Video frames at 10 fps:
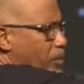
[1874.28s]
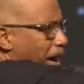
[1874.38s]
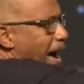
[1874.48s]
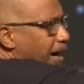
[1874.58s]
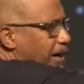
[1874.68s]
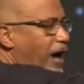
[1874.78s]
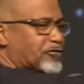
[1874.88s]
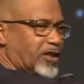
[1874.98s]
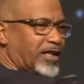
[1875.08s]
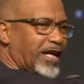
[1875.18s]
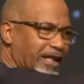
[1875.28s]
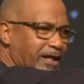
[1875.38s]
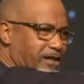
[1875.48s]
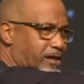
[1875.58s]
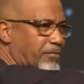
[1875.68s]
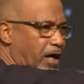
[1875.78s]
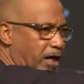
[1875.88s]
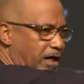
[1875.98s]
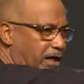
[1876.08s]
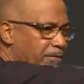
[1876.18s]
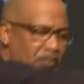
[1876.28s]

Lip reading: back after getting some honey,